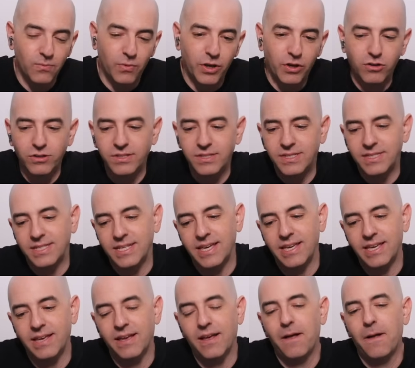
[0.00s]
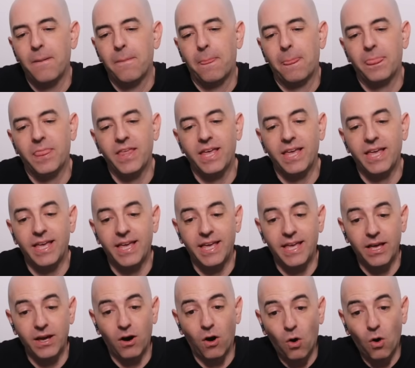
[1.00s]
we could see
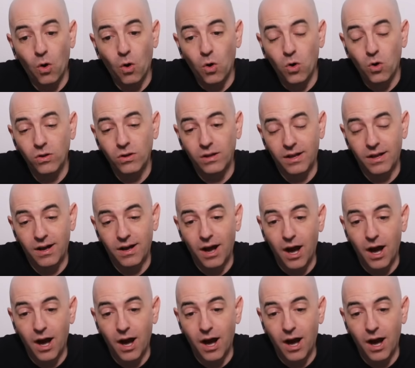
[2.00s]
the whole uh,